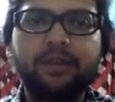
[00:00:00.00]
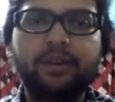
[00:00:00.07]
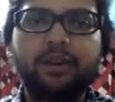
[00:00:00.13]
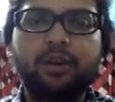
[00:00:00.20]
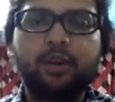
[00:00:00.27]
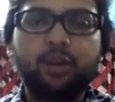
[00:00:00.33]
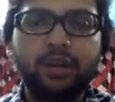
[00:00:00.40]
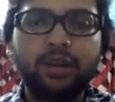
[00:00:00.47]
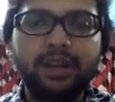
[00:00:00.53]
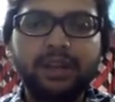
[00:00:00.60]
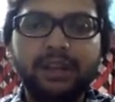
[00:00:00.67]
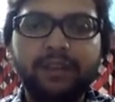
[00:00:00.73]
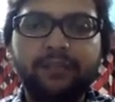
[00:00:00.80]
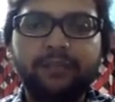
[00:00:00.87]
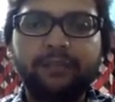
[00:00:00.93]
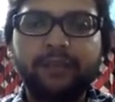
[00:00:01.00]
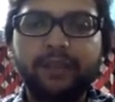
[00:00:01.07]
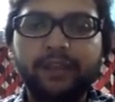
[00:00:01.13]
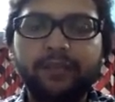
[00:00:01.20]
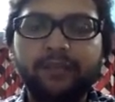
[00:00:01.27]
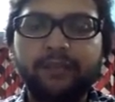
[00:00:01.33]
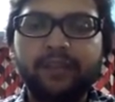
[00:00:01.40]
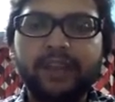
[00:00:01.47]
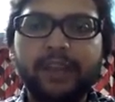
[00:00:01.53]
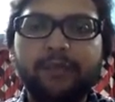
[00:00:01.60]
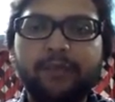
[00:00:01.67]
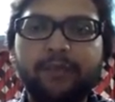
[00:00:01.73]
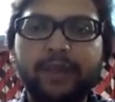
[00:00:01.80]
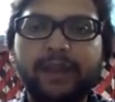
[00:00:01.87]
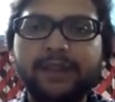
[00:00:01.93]
only if we
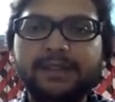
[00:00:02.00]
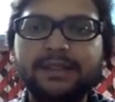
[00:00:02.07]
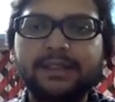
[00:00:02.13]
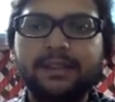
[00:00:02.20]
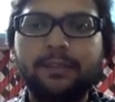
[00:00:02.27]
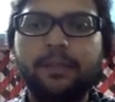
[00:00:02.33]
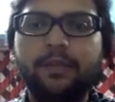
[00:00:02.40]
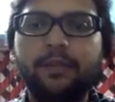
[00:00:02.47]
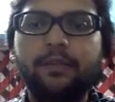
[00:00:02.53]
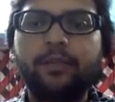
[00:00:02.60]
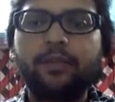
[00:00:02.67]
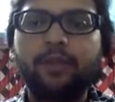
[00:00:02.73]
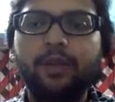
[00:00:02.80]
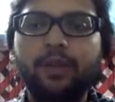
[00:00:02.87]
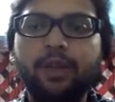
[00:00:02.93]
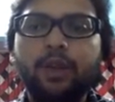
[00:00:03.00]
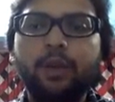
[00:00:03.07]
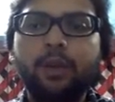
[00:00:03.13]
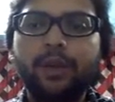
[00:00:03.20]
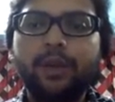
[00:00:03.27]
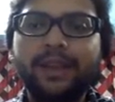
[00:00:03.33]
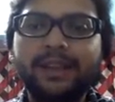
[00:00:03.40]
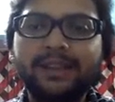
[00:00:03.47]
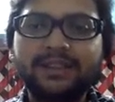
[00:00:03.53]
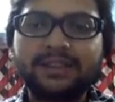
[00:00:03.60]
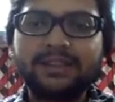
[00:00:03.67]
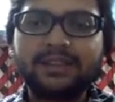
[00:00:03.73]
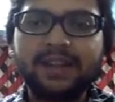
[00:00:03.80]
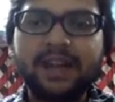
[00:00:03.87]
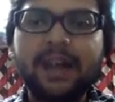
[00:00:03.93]
have made some
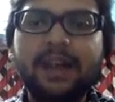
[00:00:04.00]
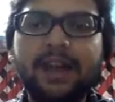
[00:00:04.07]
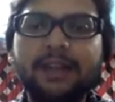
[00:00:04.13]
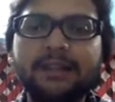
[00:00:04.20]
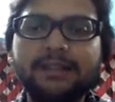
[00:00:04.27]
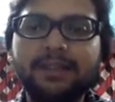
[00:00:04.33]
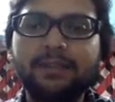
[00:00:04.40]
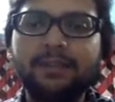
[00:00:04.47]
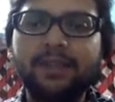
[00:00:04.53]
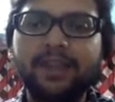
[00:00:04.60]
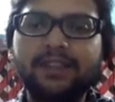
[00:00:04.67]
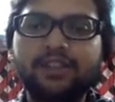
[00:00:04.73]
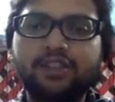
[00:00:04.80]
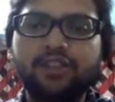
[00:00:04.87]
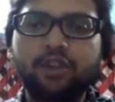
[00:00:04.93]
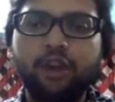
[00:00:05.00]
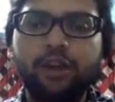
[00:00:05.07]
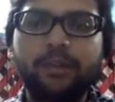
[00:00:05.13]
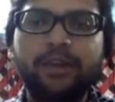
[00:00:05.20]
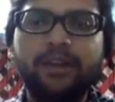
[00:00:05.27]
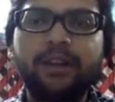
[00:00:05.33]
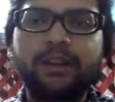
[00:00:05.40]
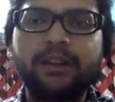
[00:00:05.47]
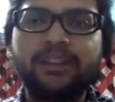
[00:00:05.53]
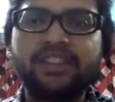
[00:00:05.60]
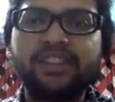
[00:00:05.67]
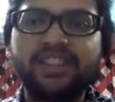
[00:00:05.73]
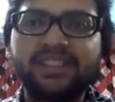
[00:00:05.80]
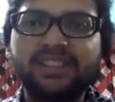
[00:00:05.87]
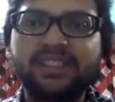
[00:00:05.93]
exorbitant
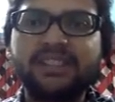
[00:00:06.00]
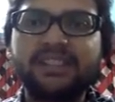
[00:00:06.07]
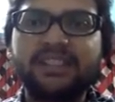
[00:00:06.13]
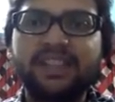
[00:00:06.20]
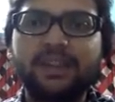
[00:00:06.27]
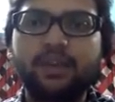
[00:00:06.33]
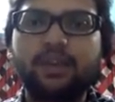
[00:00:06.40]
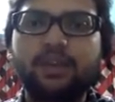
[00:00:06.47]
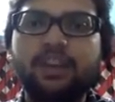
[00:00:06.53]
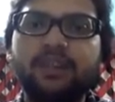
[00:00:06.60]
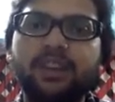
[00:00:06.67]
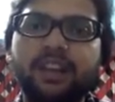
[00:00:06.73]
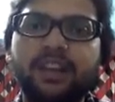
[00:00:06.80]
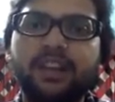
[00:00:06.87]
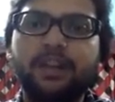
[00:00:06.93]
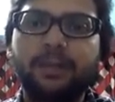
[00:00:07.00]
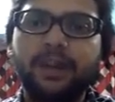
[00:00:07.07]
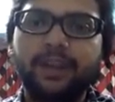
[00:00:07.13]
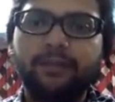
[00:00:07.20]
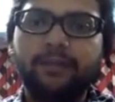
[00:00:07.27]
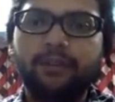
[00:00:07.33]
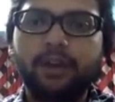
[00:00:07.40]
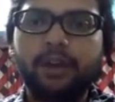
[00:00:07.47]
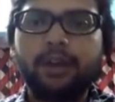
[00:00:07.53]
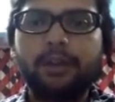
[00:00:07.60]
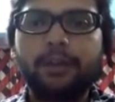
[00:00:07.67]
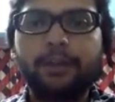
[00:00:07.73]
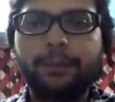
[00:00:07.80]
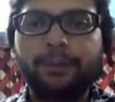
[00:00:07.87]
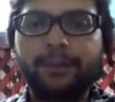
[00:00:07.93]
changes, then only we can apply for
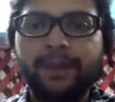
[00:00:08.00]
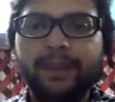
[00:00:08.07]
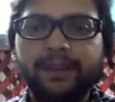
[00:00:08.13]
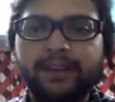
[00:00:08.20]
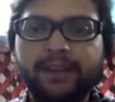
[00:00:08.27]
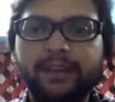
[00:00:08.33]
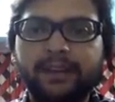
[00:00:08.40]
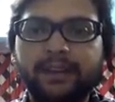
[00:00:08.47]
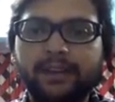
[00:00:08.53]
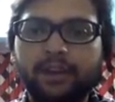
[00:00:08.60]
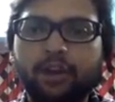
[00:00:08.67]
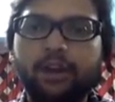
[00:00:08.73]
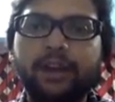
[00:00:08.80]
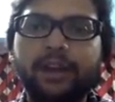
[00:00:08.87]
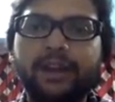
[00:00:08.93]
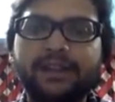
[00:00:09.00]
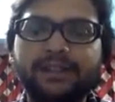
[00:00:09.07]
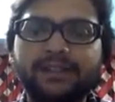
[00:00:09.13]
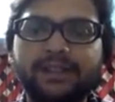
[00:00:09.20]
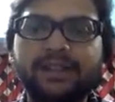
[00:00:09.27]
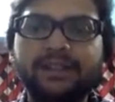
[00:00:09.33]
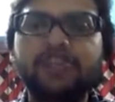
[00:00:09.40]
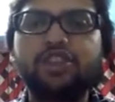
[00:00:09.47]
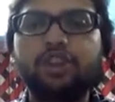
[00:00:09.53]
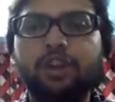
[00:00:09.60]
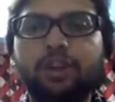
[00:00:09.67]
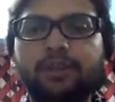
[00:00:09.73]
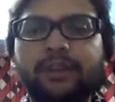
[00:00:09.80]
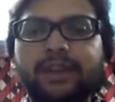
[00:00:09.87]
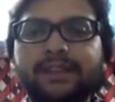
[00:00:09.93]
patent or extension
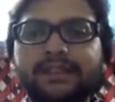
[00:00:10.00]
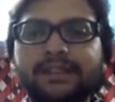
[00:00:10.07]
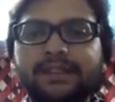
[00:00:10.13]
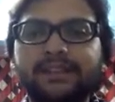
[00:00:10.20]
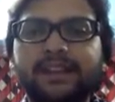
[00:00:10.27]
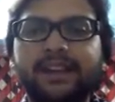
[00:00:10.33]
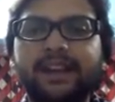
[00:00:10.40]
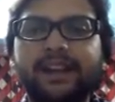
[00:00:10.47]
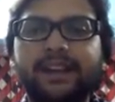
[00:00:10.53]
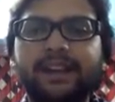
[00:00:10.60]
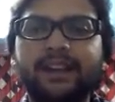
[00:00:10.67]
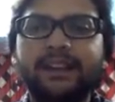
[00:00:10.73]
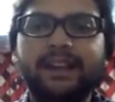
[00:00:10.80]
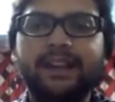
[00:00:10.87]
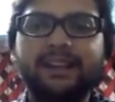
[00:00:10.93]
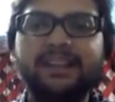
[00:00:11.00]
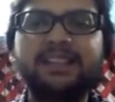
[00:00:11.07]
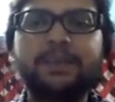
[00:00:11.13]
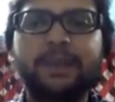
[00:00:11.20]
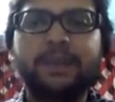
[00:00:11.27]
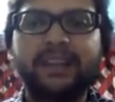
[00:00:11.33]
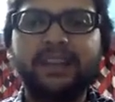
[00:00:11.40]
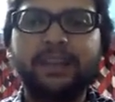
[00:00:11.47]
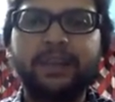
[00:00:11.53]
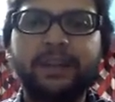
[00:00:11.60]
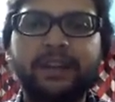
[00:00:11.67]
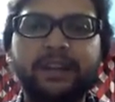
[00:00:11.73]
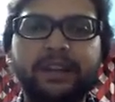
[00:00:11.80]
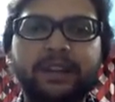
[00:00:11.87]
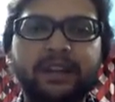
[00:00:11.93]
of existing idea, that is pt
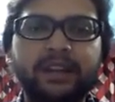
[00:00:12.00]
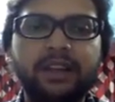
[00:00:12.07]
patent.